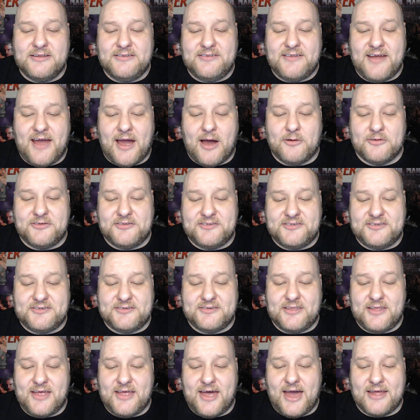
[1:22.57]
doubts
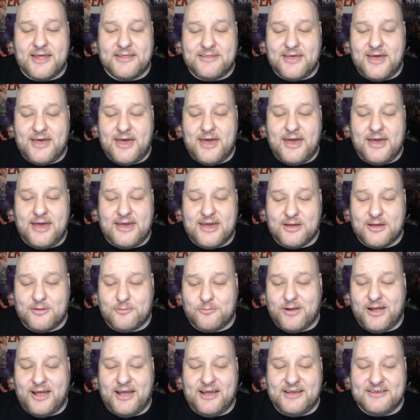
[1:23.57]
that they can
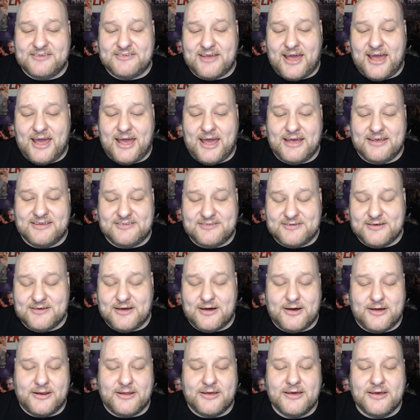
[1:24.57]
raise a
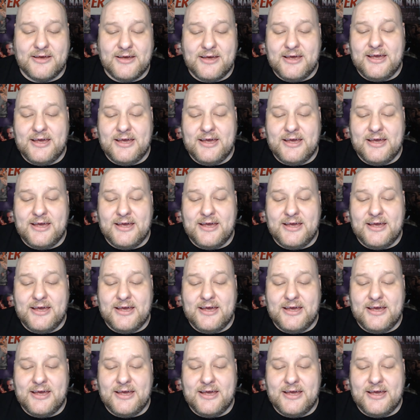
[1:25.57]
son.